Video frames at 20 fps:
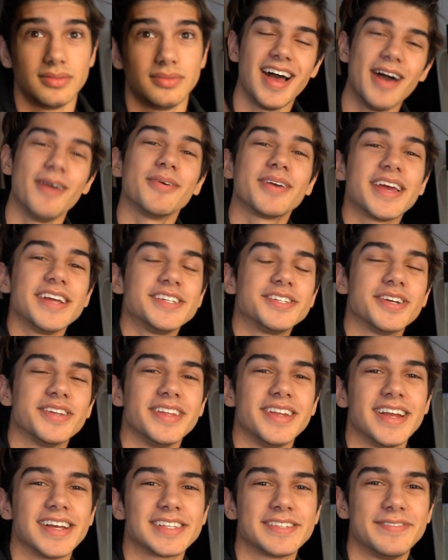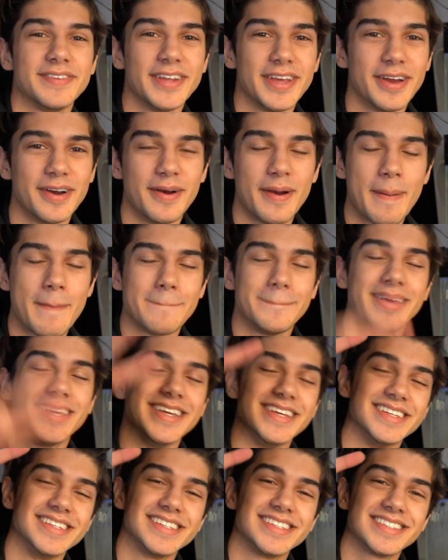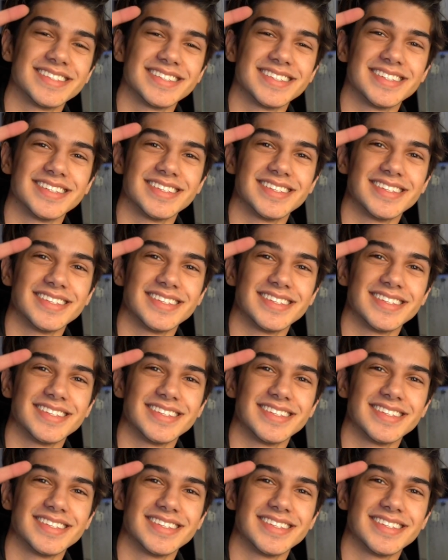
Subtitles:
I will catch you in the next video. Peace.